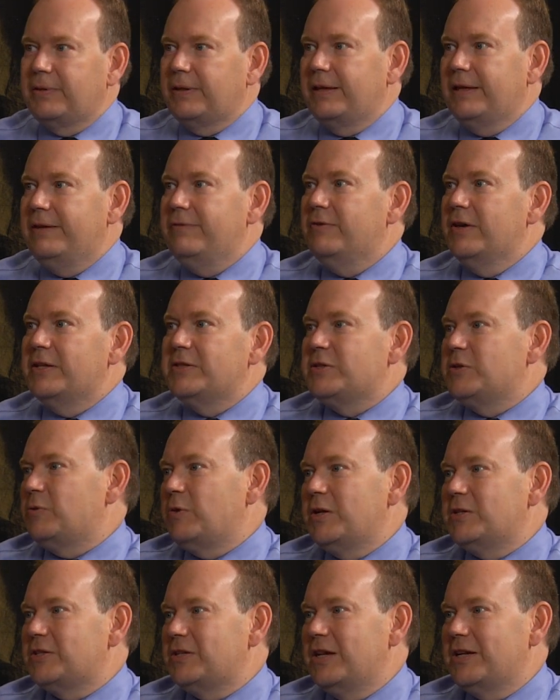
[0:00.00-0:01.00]
Events in
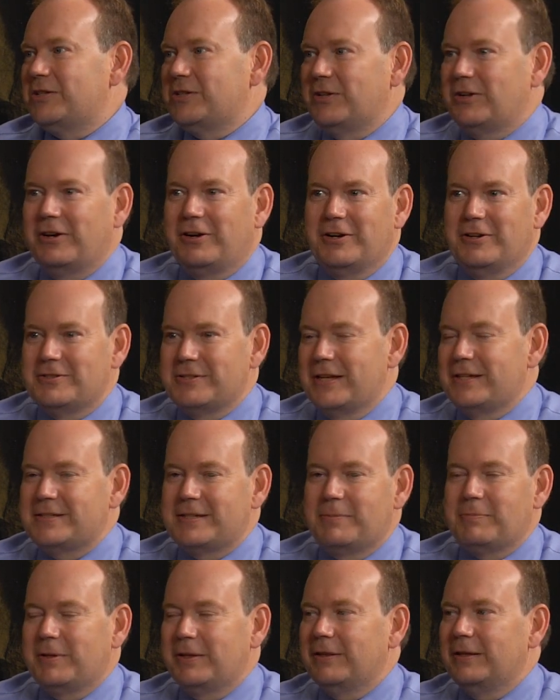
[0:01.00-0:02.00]
residential areas, that's
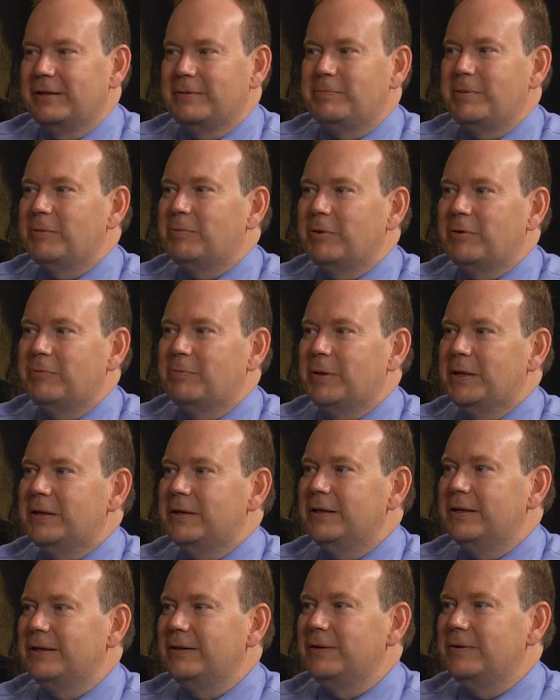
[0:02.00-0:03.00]
something that people have been
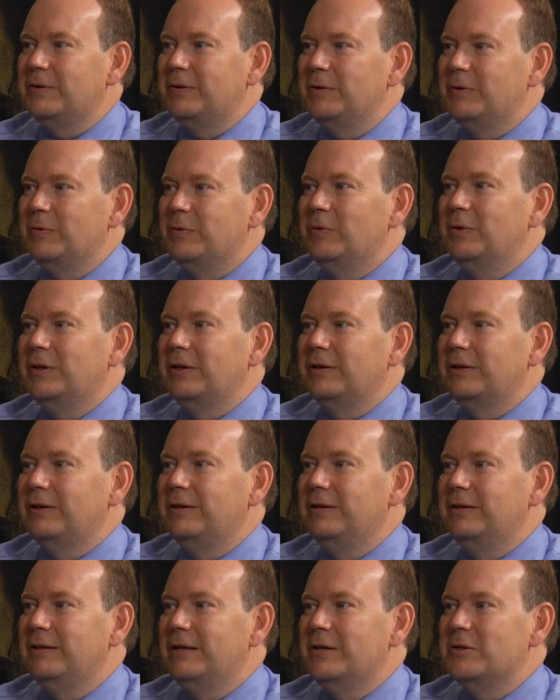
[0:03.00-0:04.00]

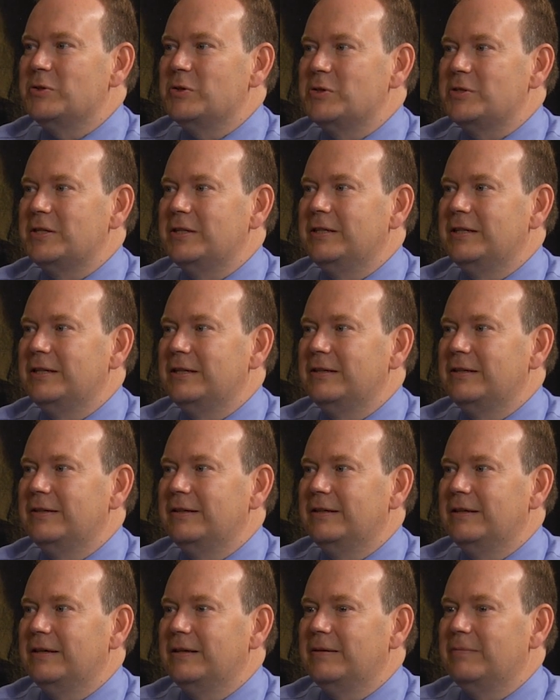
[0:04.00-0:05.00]
really interested
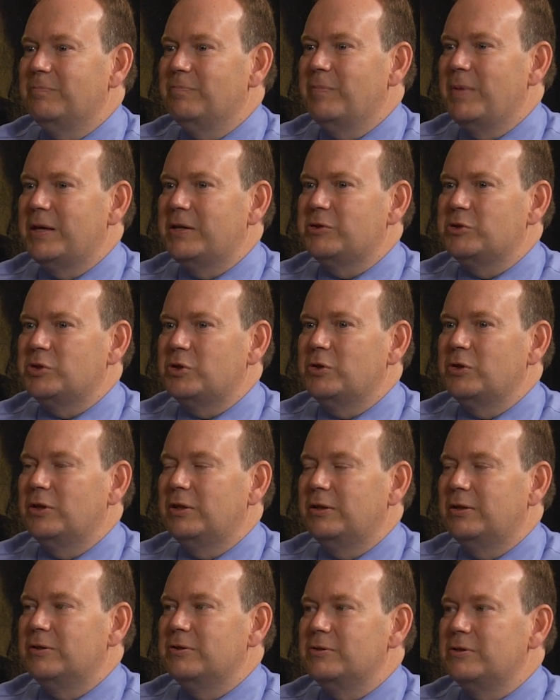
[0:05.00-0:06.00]
in, making sure that
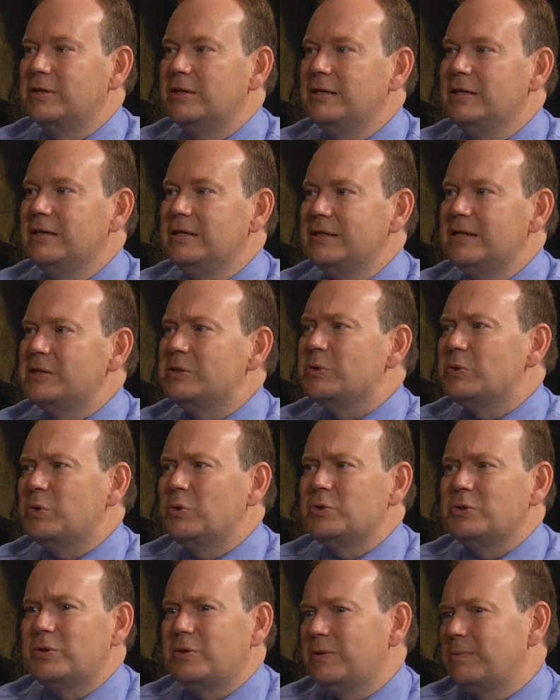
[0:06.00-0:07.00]
there's decent
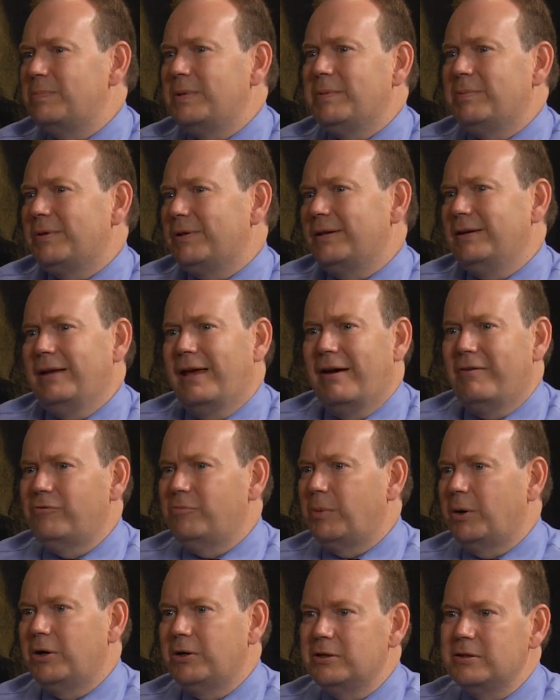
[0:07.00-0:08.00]
rules so that people can have
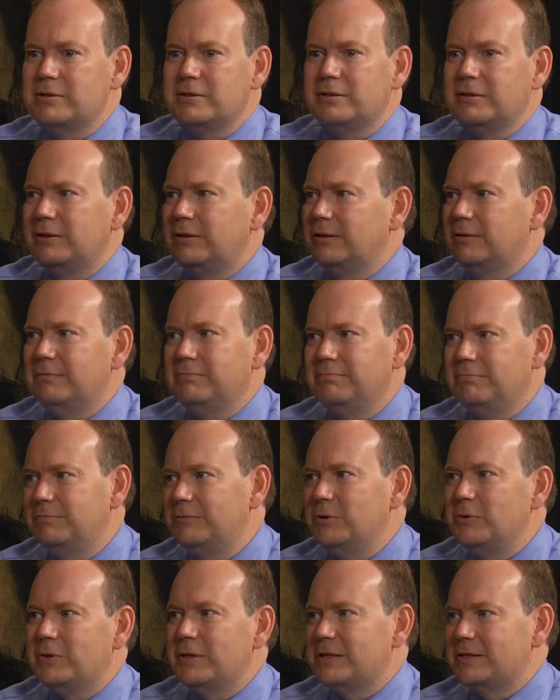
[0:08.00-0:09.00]
parties and you can
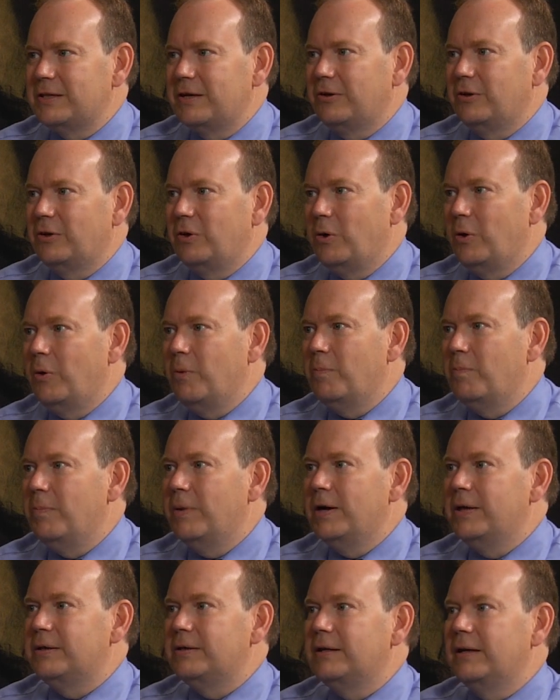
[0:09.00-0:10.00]
do things out of your home,
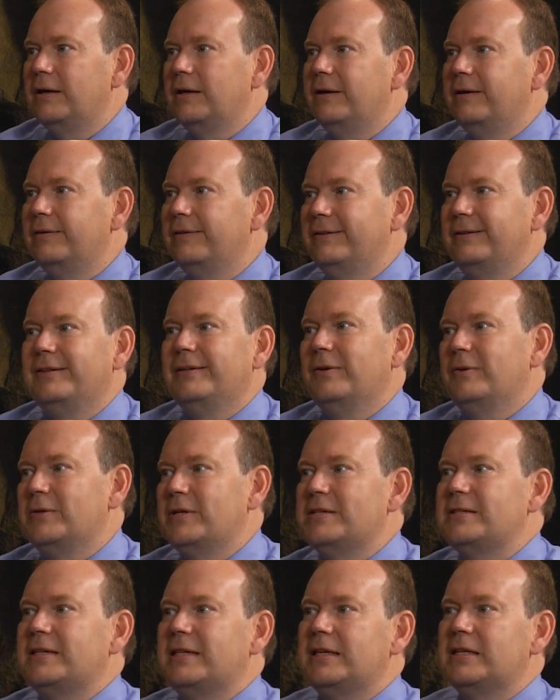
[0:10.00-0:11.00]
but it
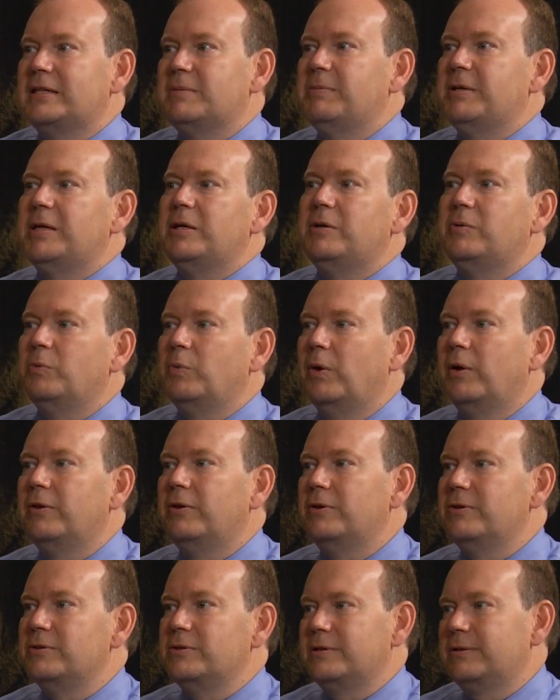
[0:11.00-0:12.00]
doesn't get to be where
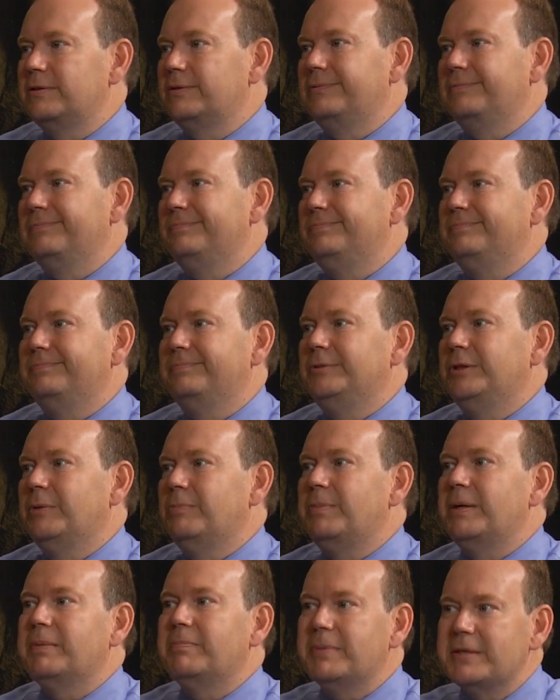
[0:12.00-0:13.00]
there's
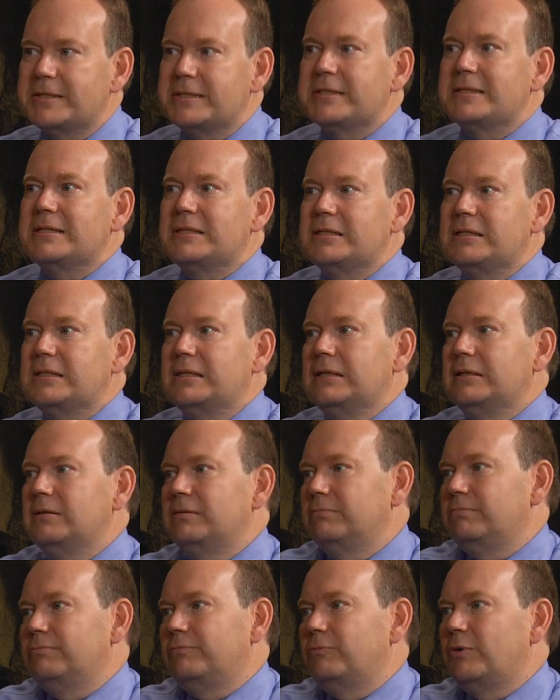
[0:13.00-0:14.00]
big businesses in
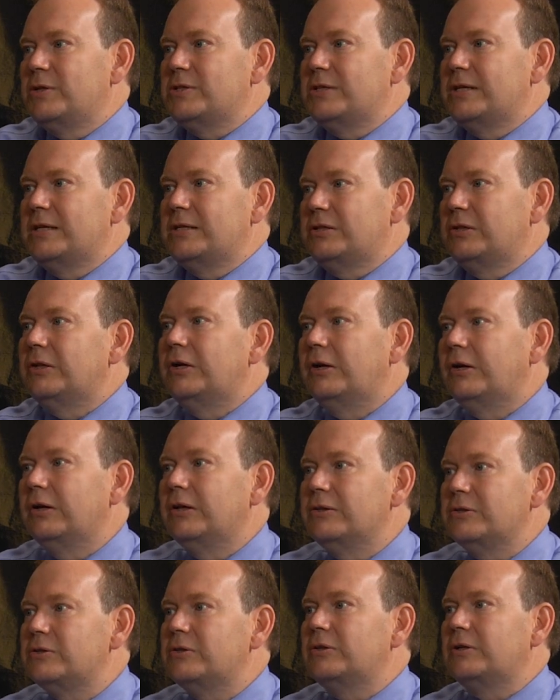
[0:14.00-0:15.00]
residential
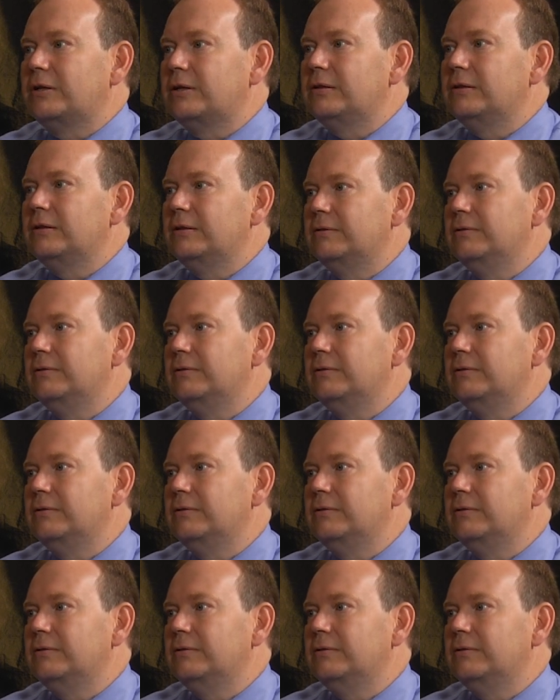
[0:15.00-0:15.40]
areas trying